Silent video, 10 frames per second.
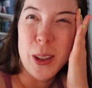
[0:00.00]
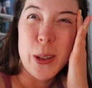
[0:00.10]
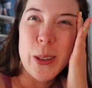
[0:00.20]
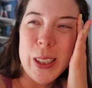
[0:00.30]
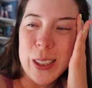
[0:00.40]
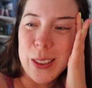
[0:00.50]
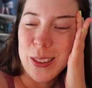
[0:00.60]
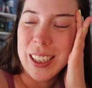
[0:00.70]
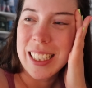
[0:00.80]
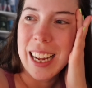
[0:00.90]
for the trees
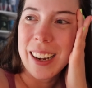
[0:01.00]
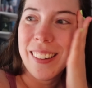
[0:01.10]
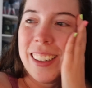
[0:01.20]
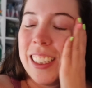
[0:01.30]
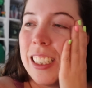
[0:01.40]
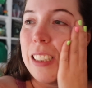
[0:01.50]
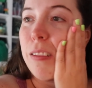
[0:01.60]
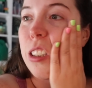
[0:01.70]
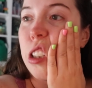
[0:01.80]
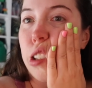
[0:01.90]
right now. And
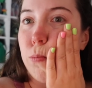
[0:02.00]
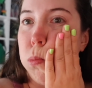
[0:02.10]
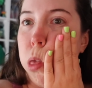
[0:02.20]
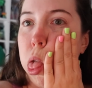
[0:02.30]
I'm just like,